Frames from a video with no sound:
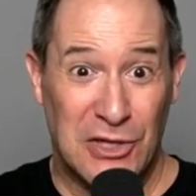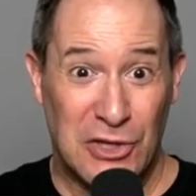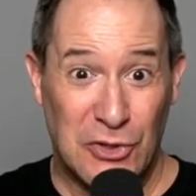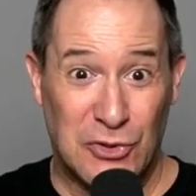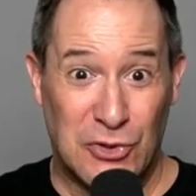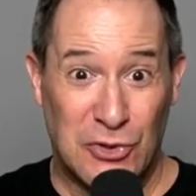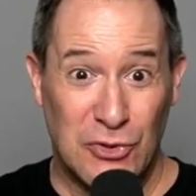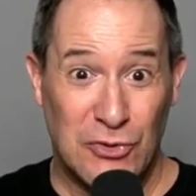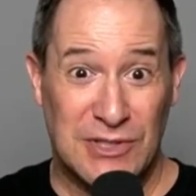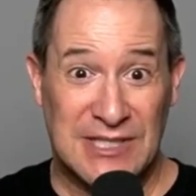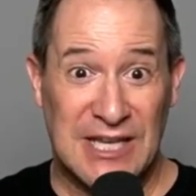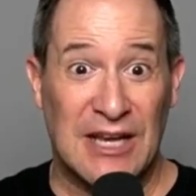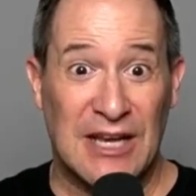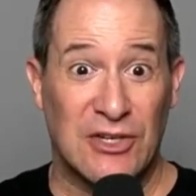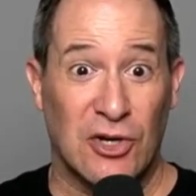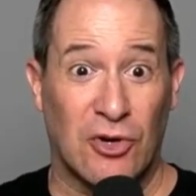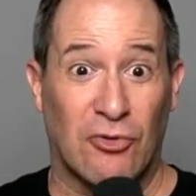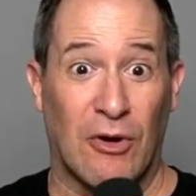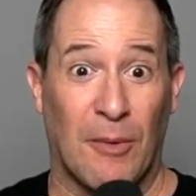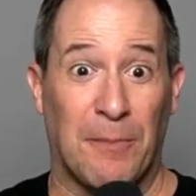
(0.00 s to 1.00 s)
You do
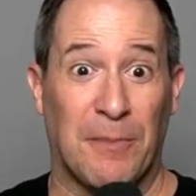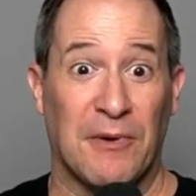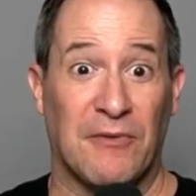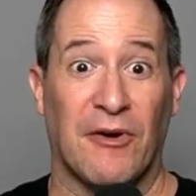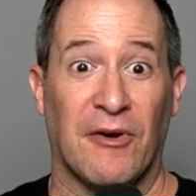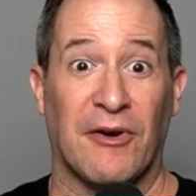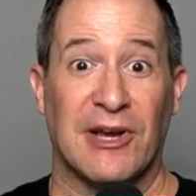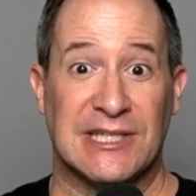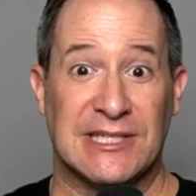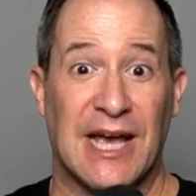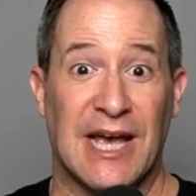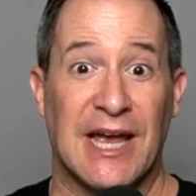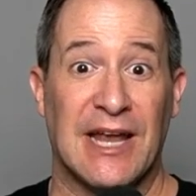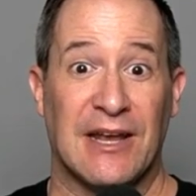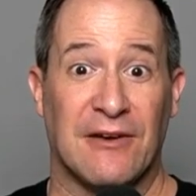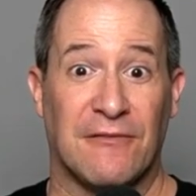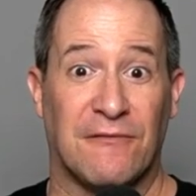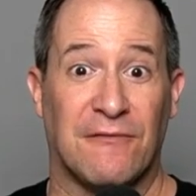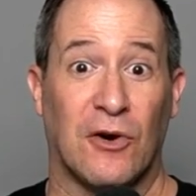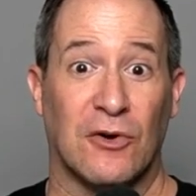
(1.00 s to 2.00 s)
tend to grip it very
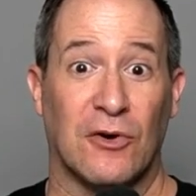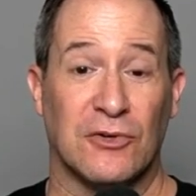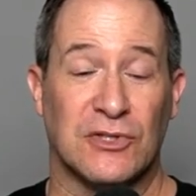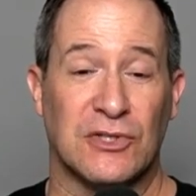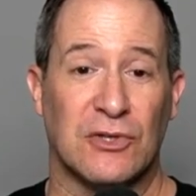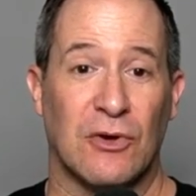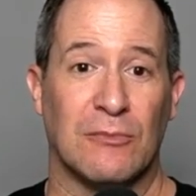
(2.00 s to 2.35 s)
tight at first.